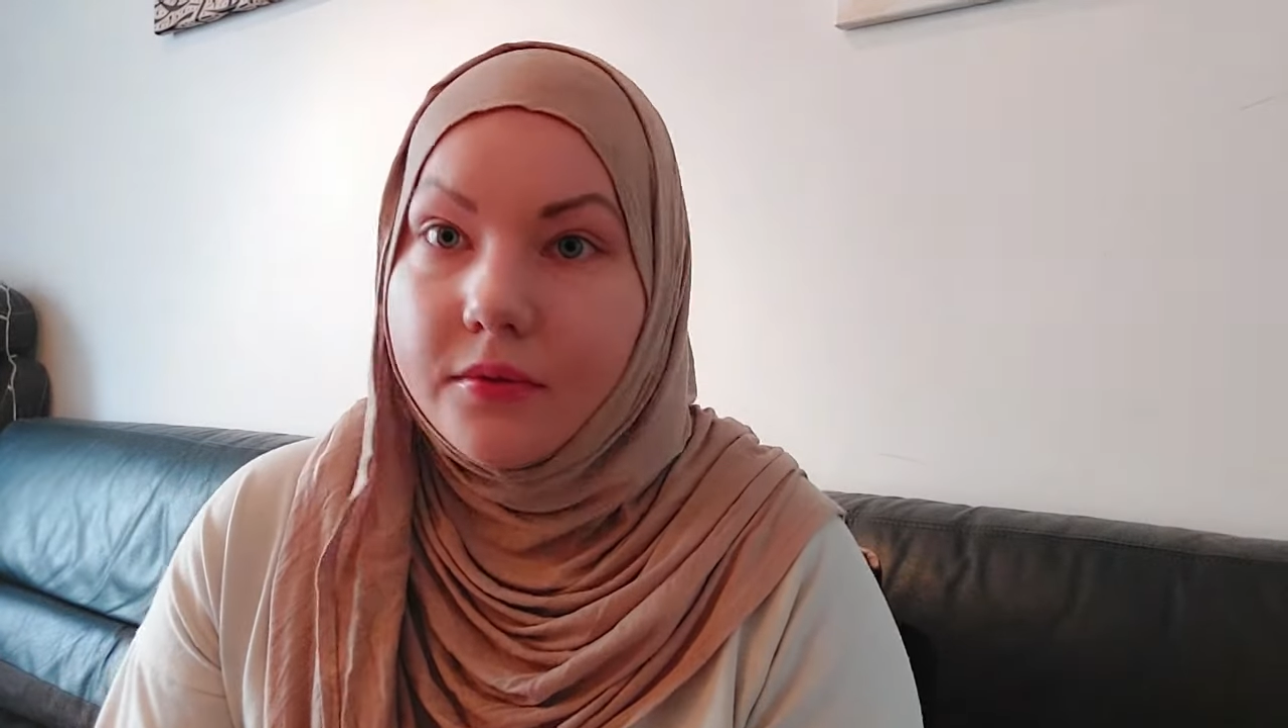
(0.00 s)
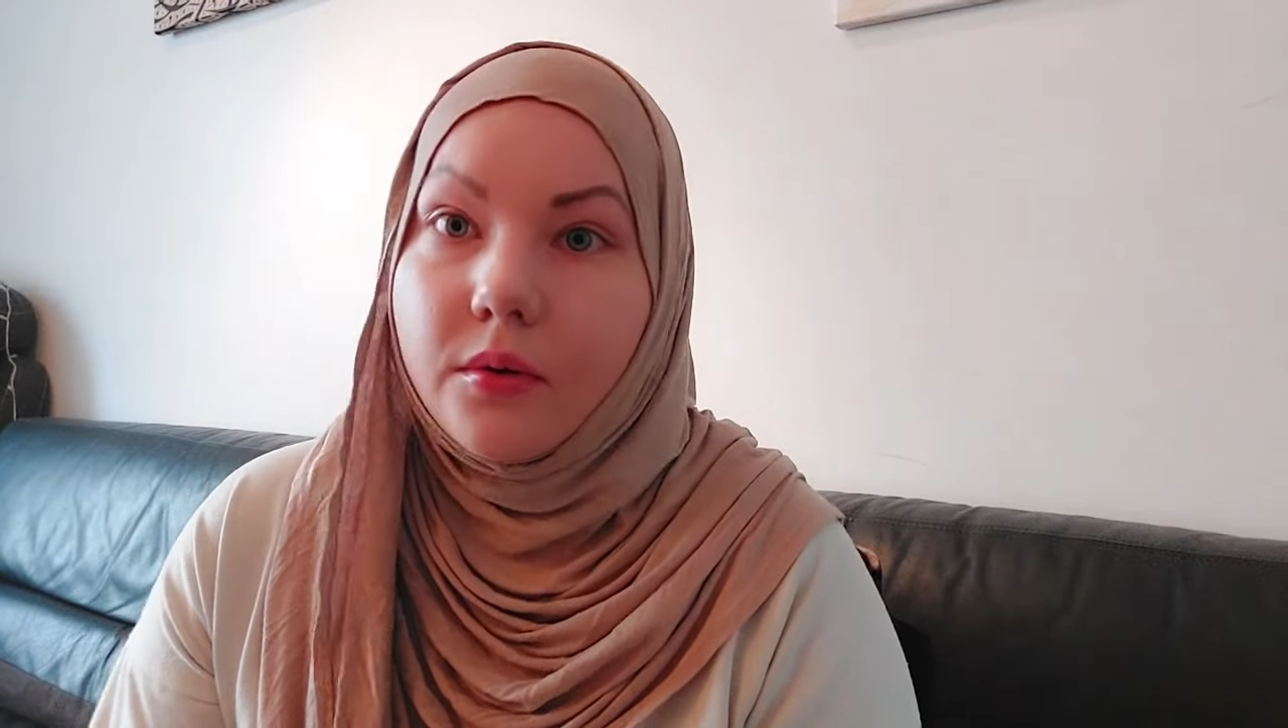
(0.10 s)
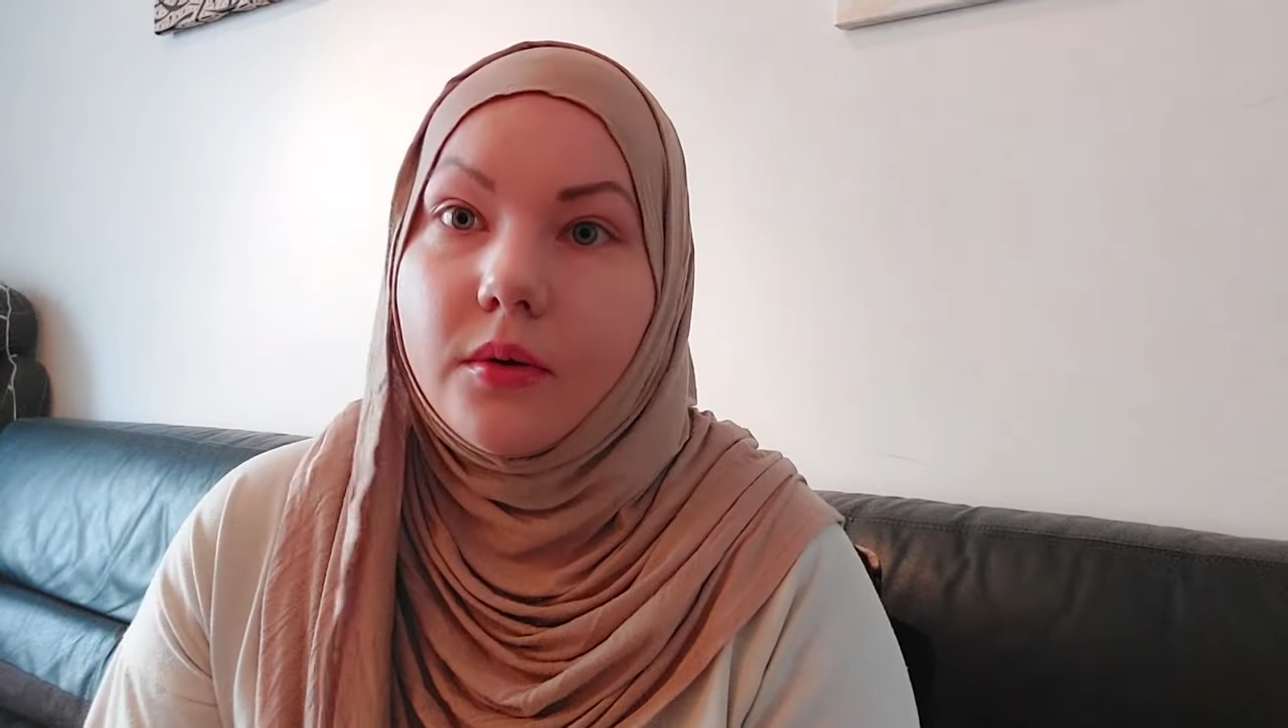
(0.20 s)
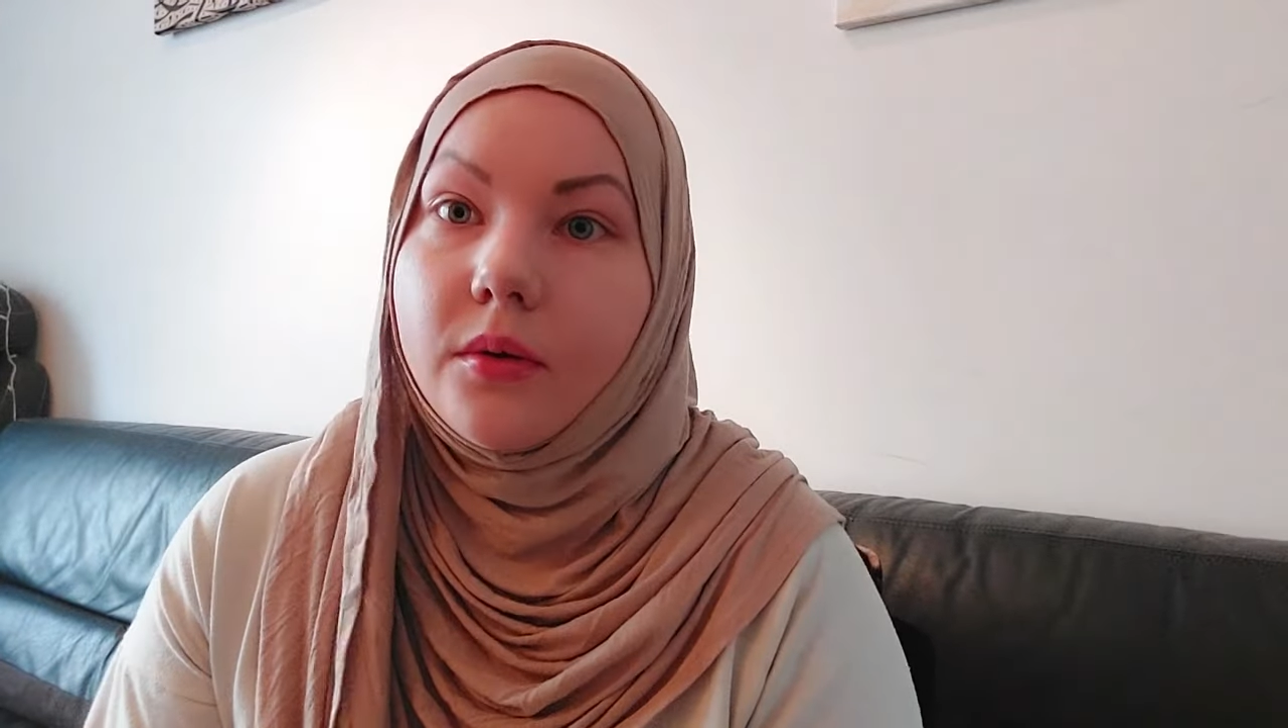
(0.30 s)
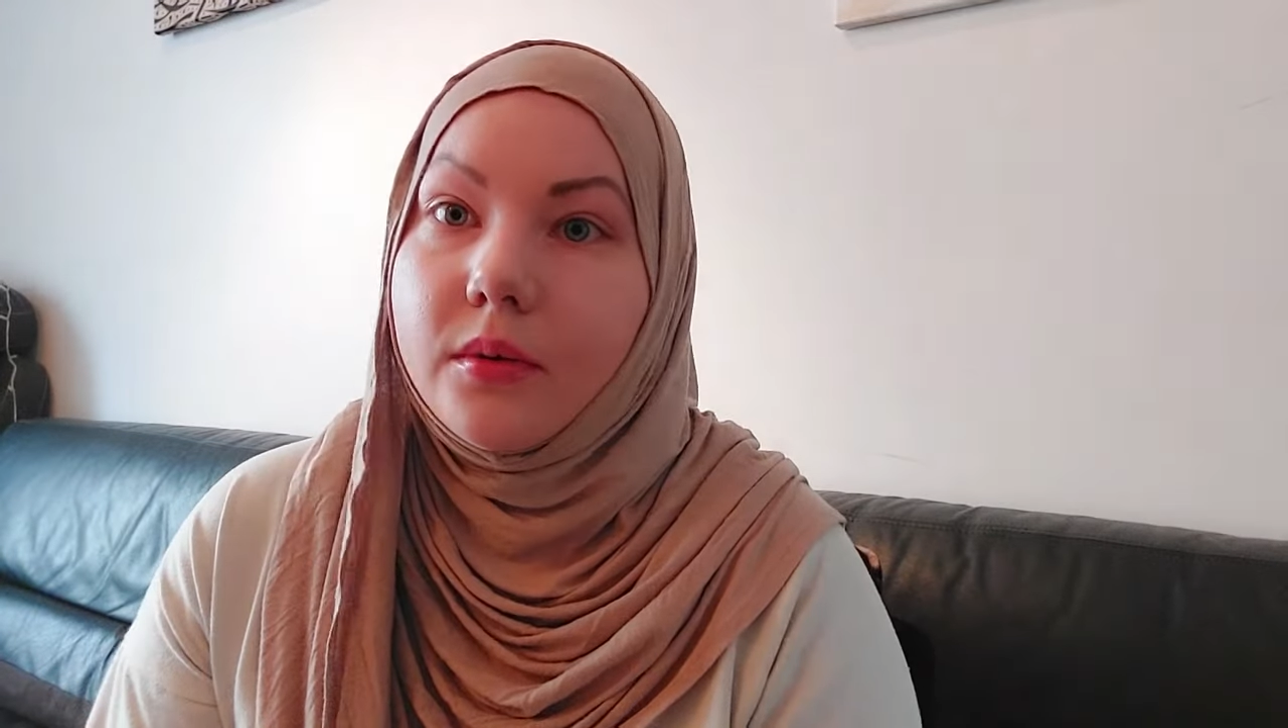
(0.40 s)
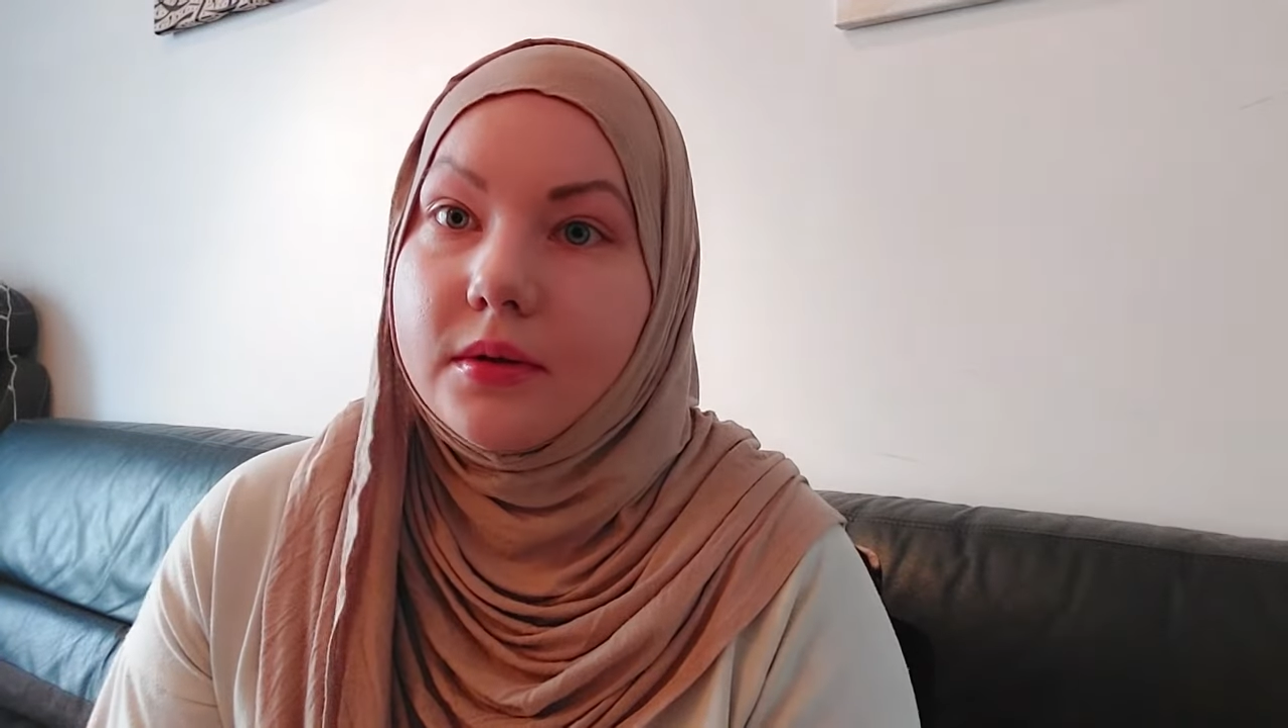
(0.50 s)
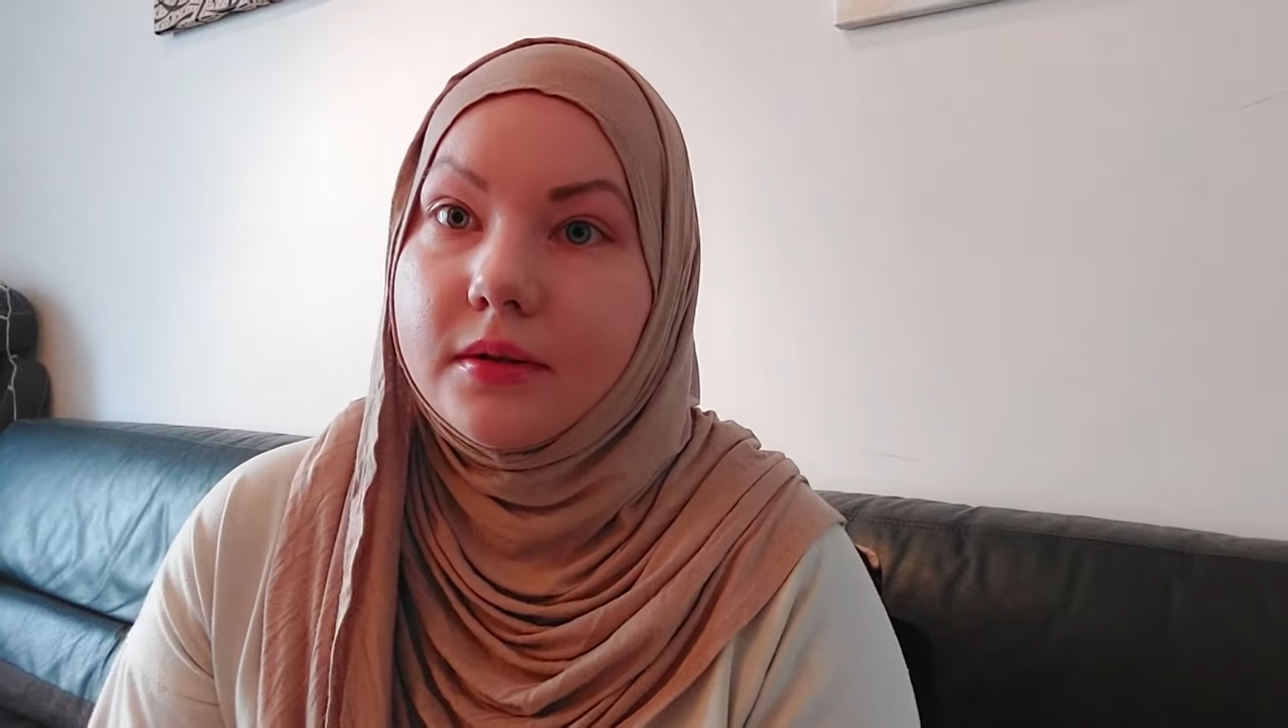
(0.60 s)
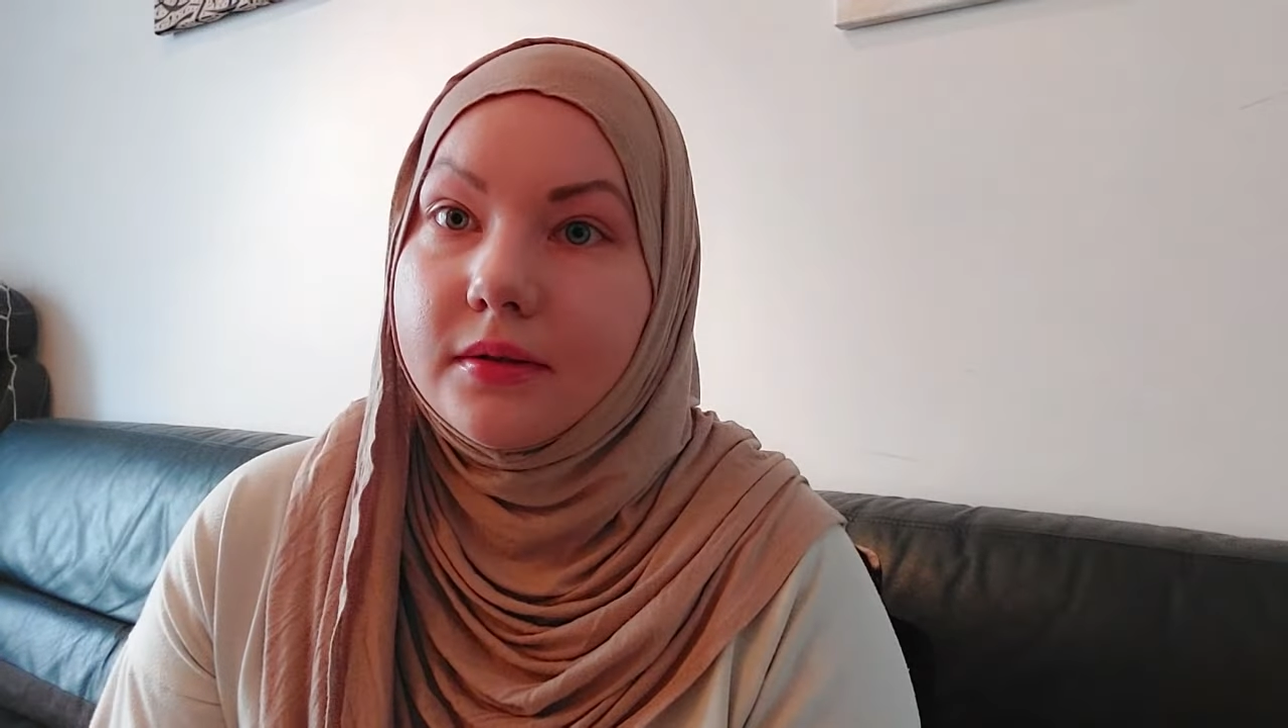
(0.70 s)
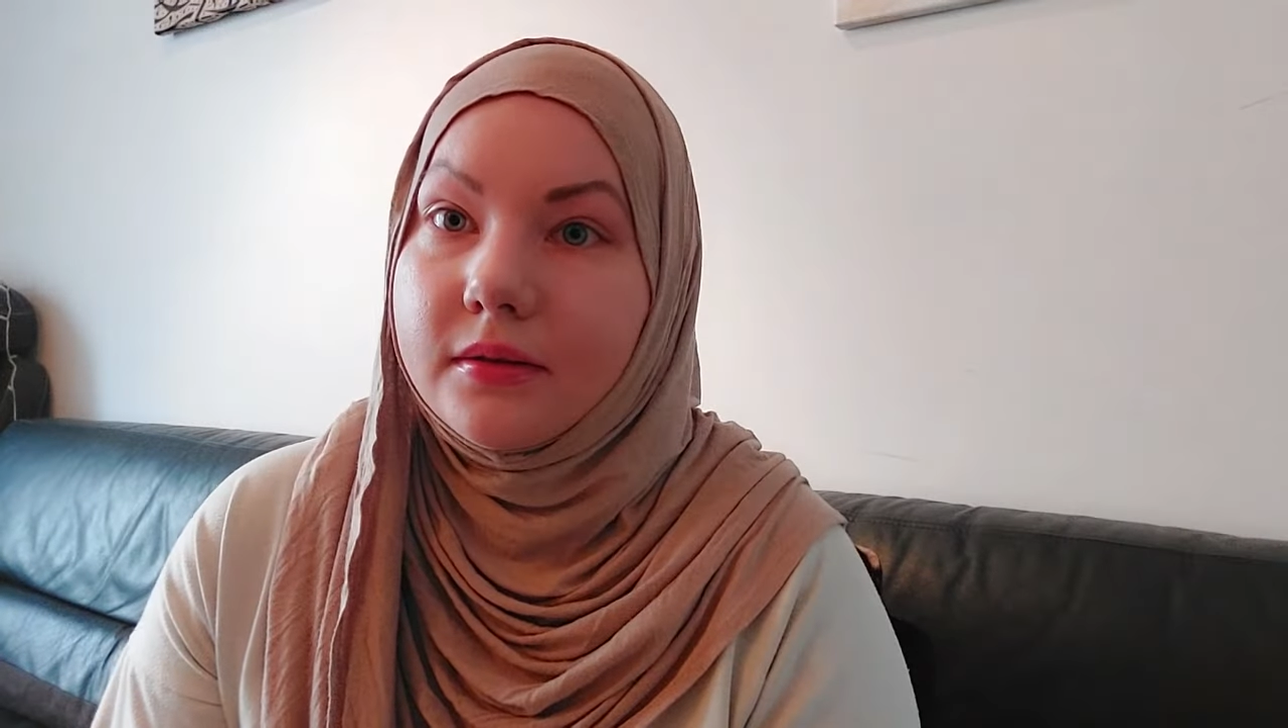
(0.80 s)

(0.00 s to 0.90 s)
follow